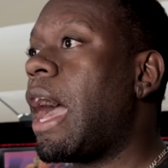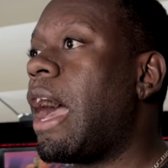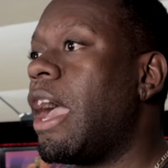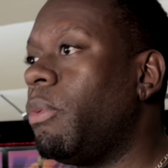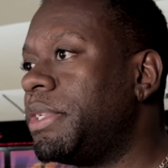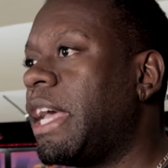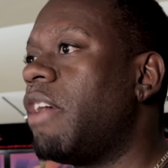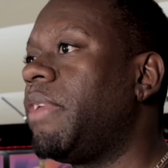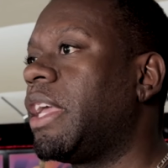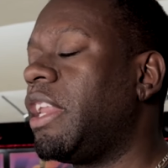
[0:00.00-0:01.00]
I was
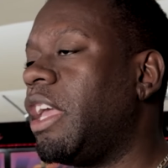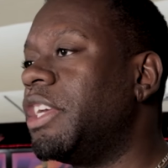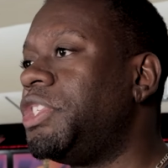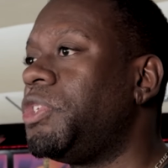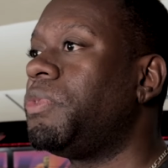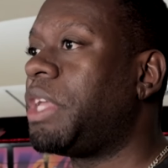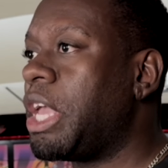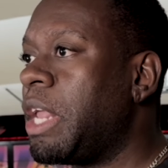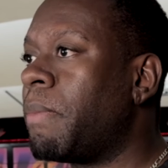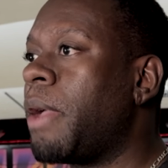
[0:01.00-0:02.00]
having an issue
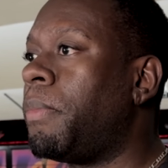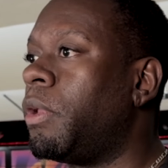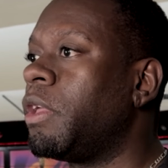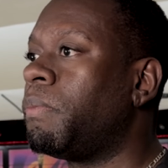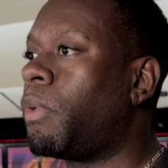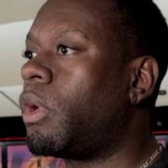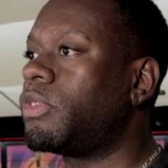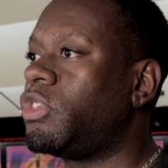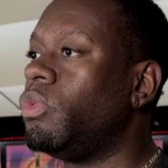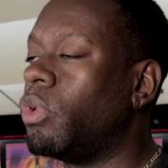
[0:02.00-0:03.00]
getting my bowling
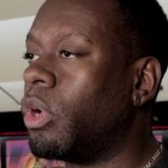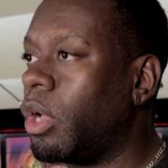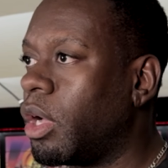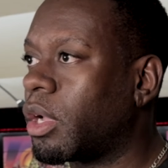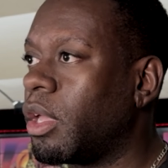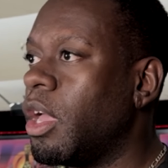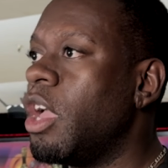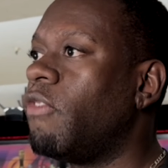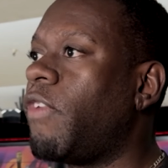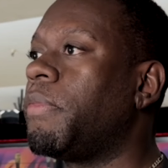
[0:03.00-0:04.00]
balls to hook
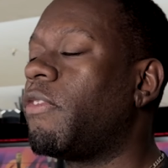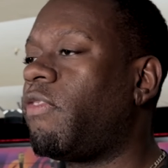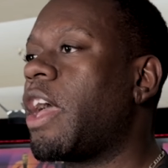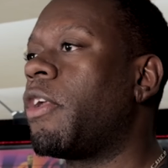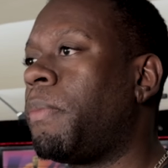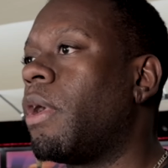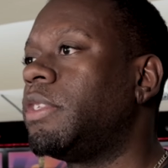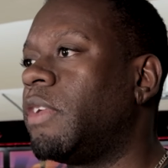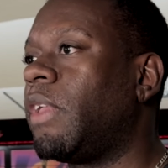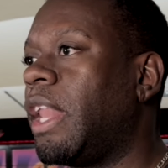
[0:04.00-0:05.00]
from the flatter
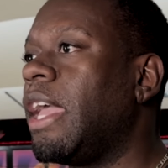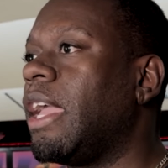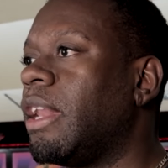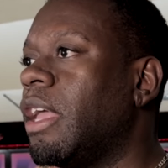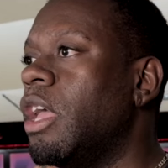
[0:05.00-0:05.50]
parts of the lane.